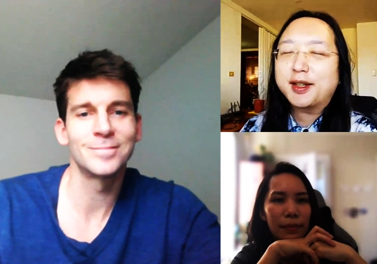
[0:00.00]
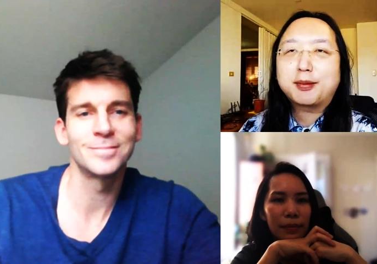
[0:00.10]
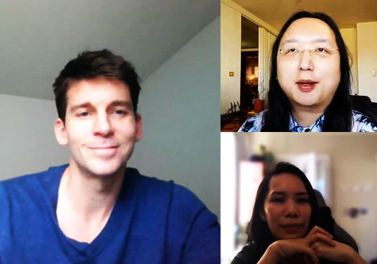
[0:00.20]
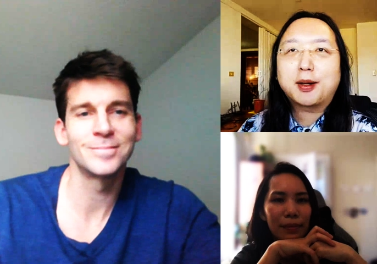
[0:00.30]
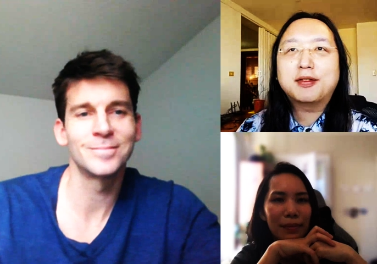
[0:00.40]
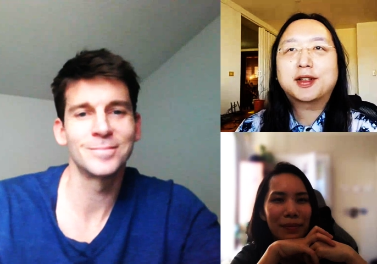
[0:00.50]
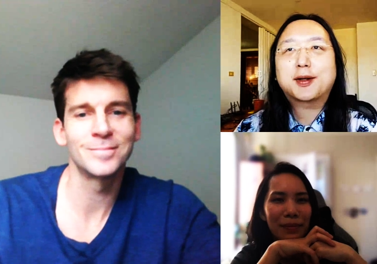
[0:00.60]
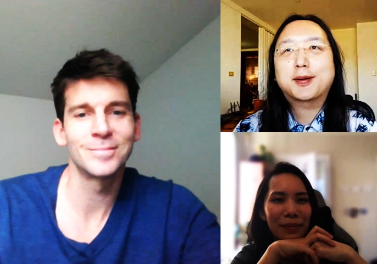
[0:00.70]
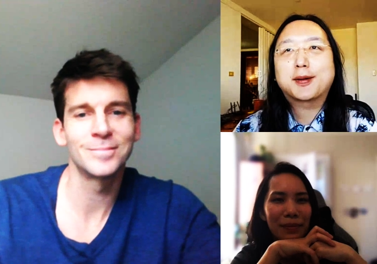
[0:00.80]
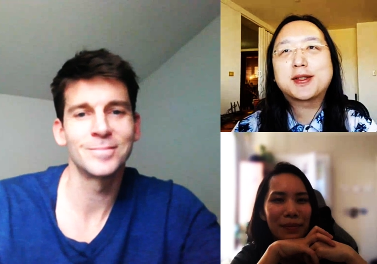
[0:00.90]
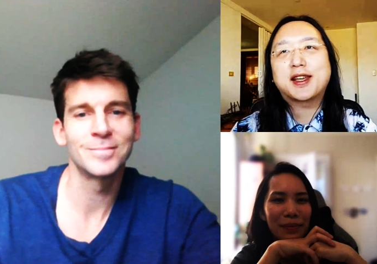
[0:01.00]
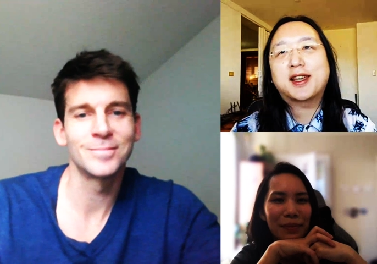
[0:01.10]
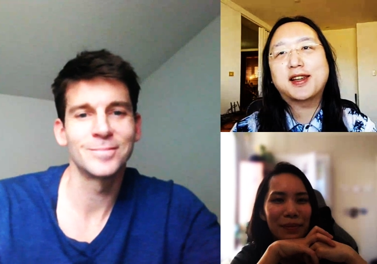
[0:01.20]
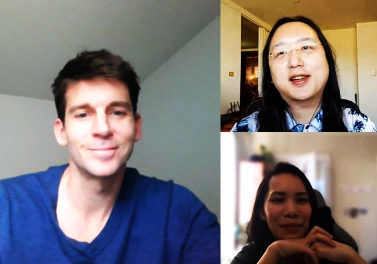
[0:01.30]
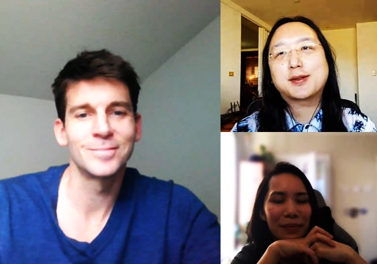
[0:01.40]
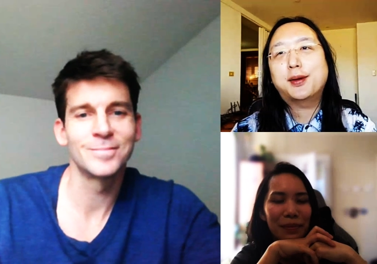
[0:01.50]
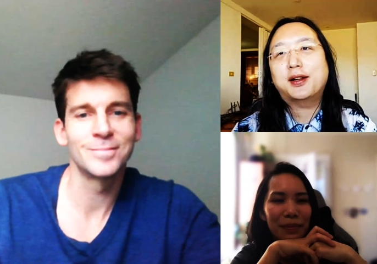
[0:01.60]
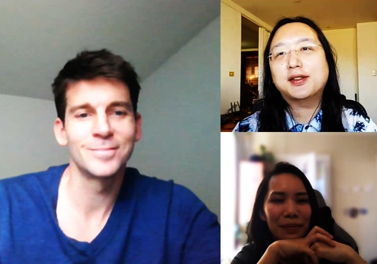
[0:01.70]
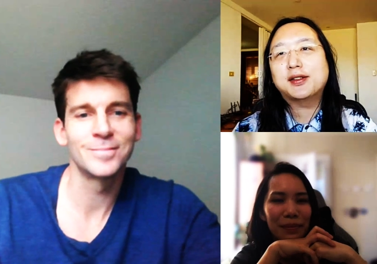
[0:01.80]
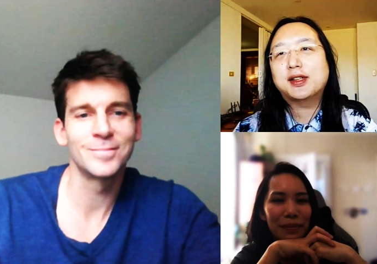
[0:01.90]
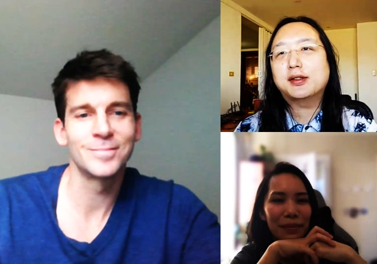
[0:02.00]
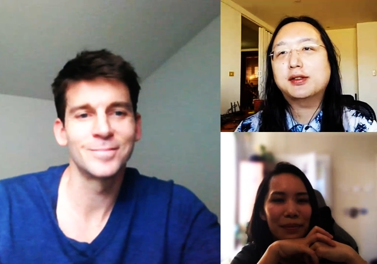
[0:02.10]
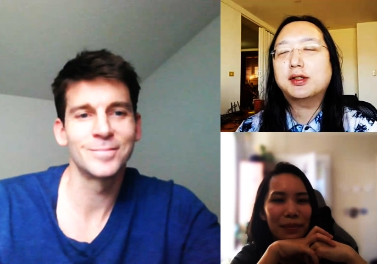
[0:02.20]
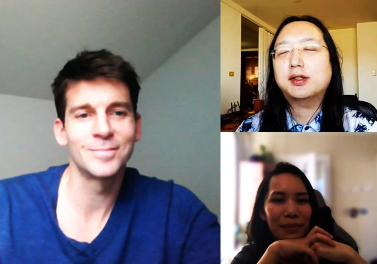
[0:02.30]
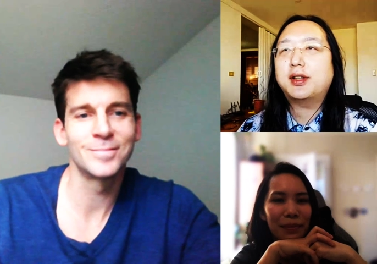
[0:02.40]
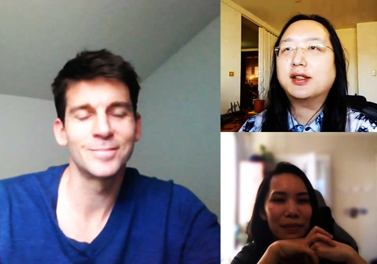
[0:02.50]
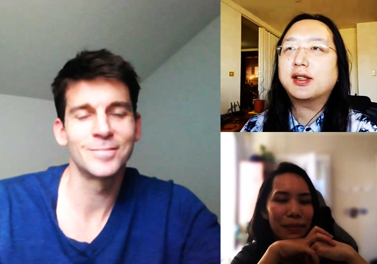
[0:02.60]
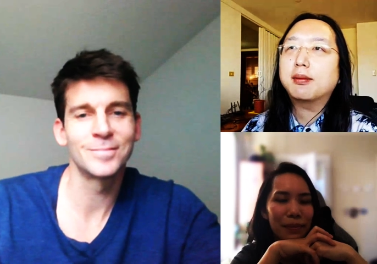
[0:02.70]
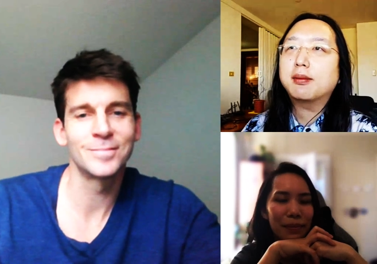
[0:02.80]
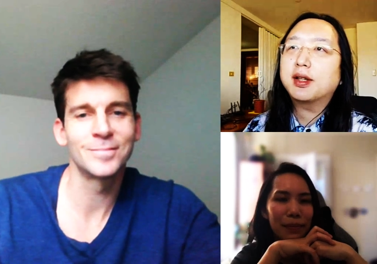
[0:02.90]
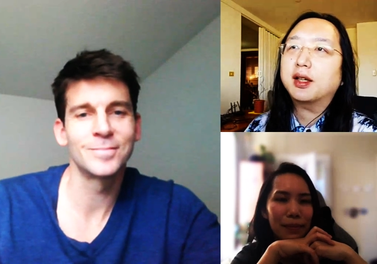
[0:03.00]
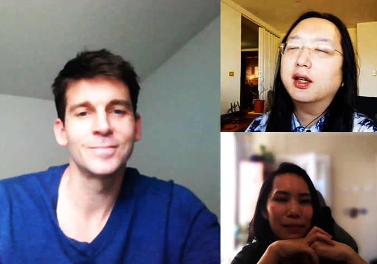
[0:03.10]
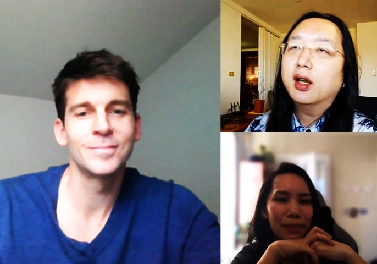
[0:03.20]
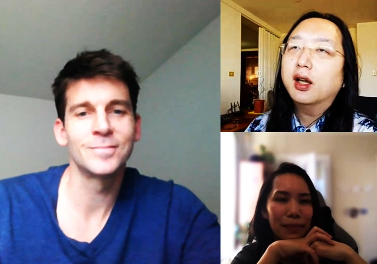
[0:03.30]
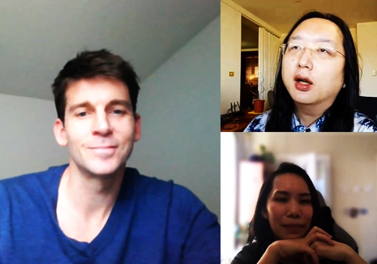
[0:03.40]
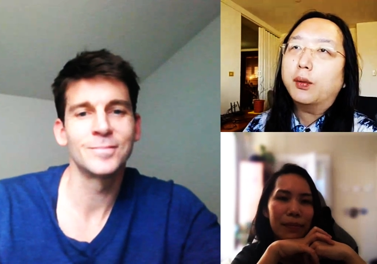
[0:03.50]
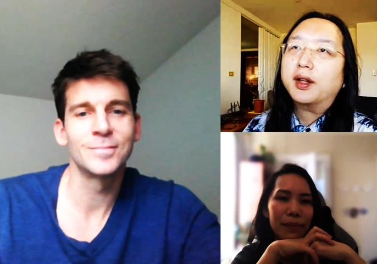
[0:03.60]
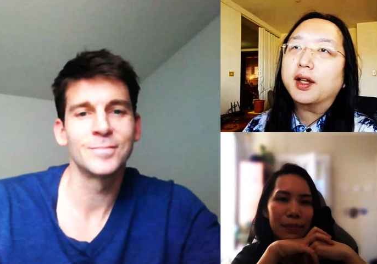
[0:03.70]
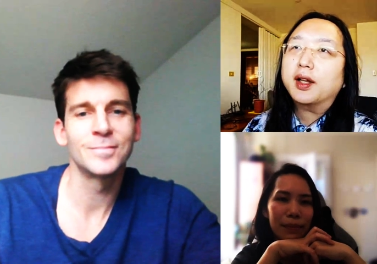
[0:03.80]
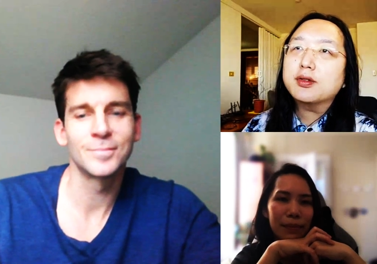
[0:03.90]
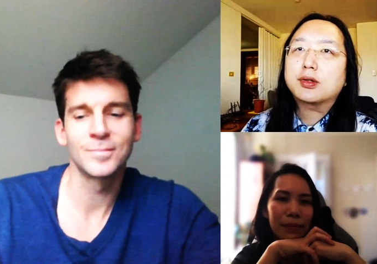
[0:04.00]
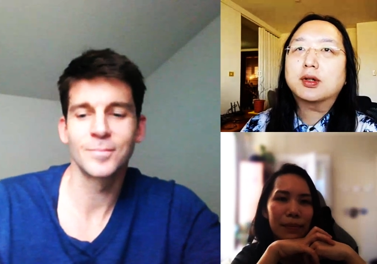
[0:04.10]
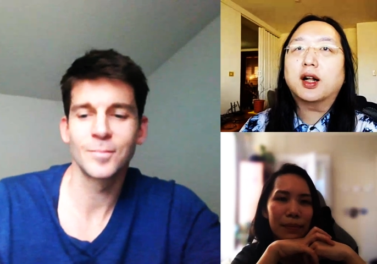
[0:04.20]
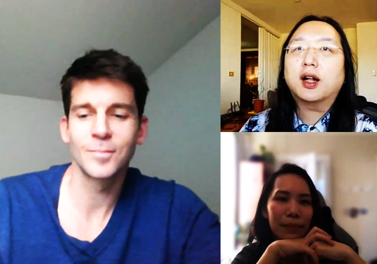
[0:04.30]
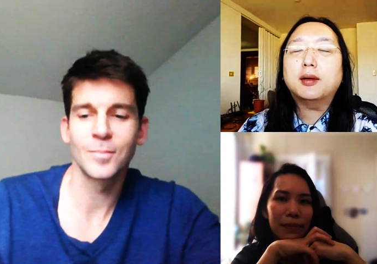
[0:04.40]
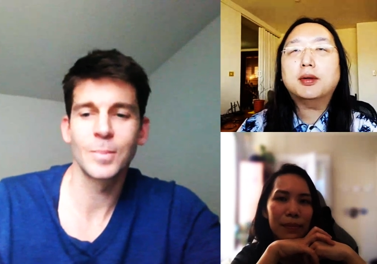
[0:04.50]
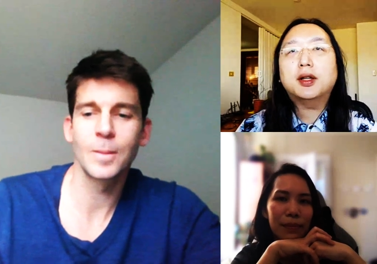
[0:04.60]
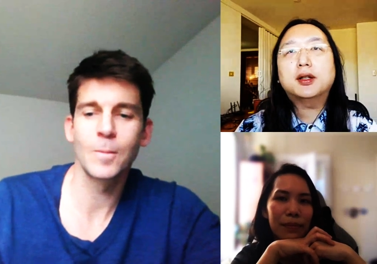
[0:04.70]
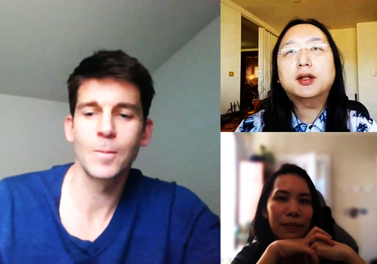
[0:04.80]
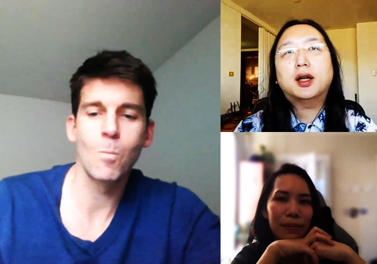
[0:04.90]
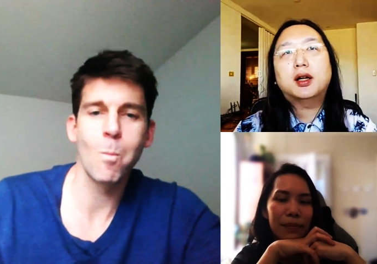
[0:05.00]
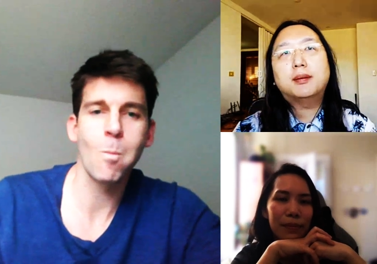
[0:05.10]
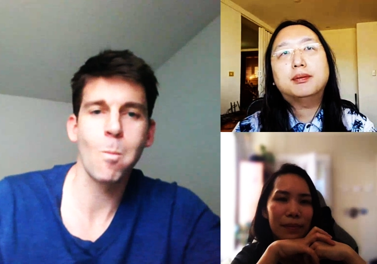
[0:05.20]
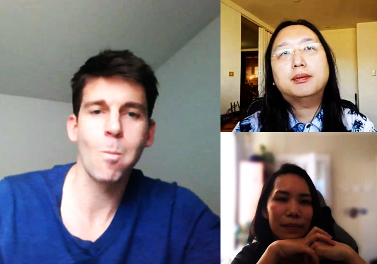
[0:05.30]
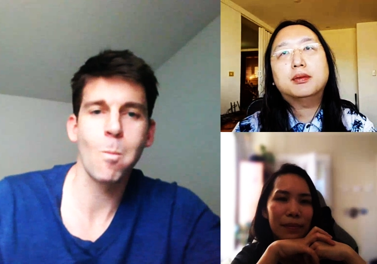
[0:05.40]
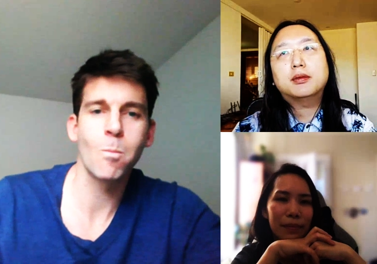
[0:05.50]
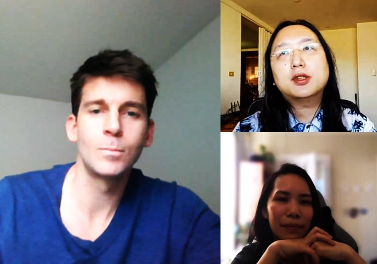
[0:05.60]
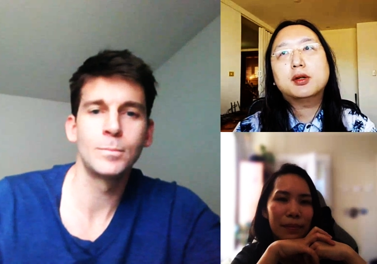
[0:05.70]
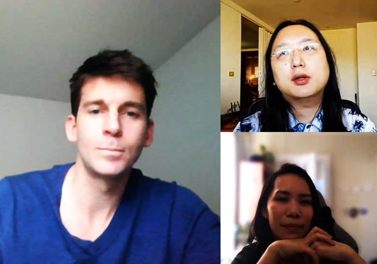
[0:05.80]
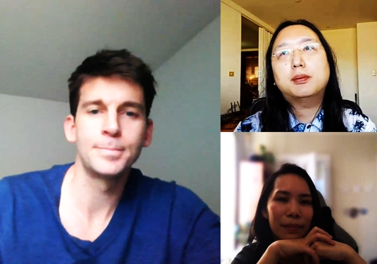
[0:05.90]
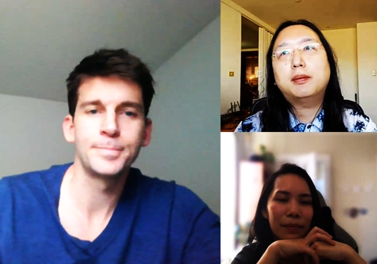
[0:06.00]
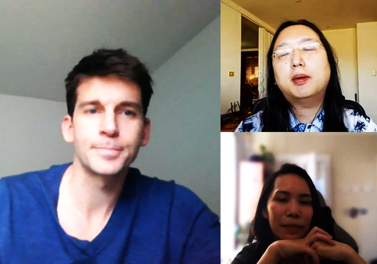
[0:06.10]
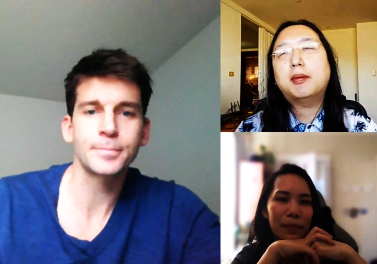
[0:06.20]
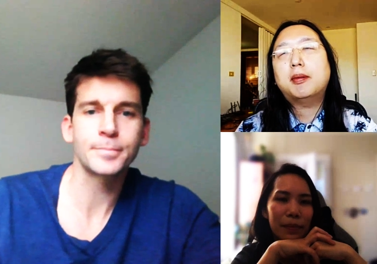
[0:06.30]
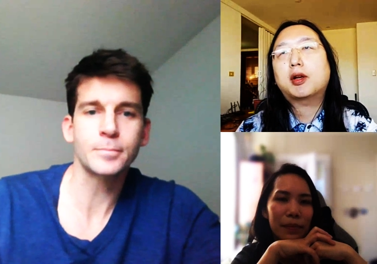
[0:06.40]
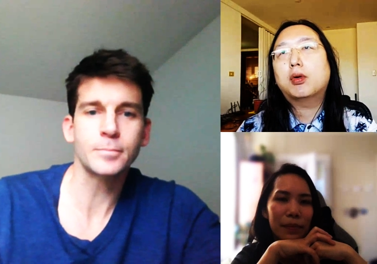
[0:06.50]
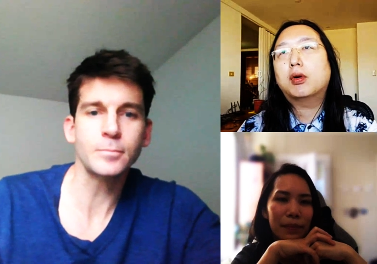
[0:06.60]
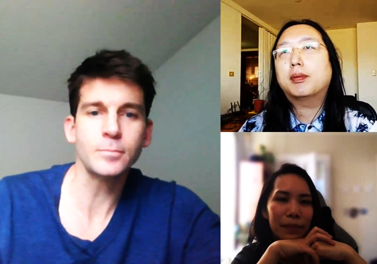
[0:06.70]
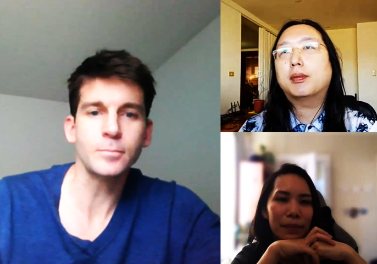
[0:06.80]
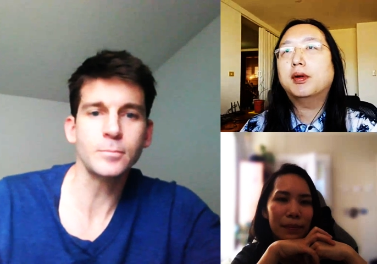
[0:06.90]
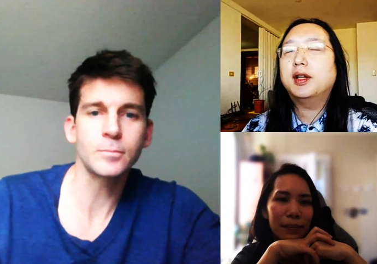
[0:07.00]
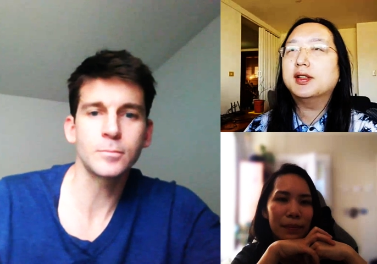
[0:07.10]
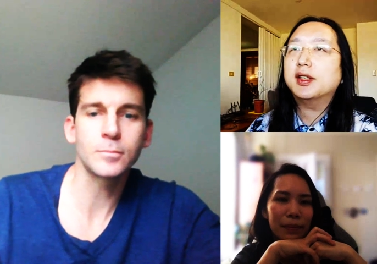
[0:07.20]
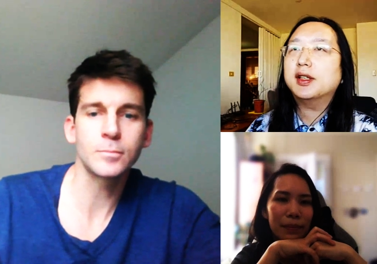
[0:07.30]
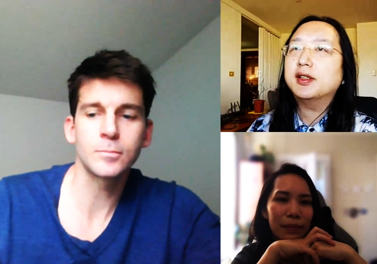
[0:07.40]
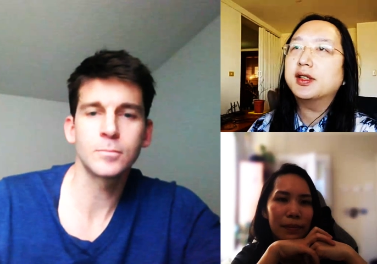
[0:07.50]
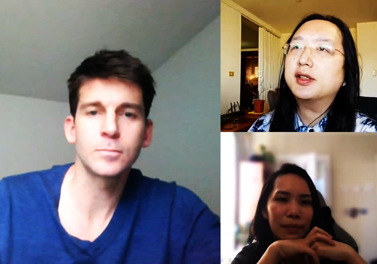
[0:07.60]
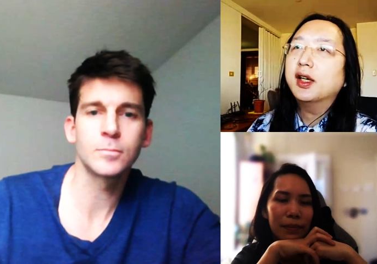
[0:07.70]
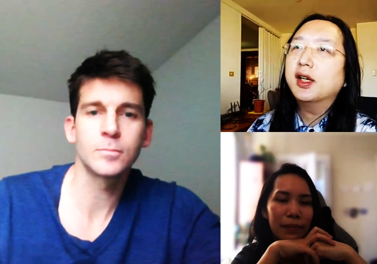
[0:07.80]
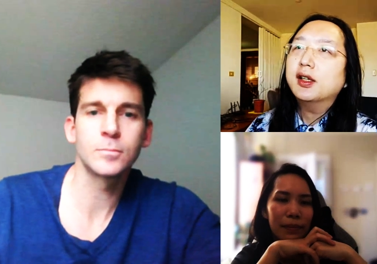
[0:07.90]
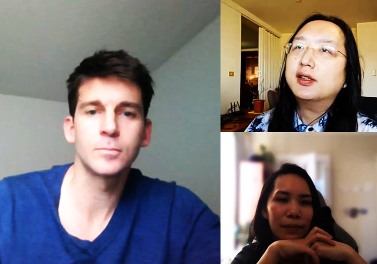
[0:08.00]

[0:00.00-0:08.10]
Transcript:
Speaker 1: nonprofit groups uh, as well. So, so that's something one can try. But um, so, but but my core point is is this.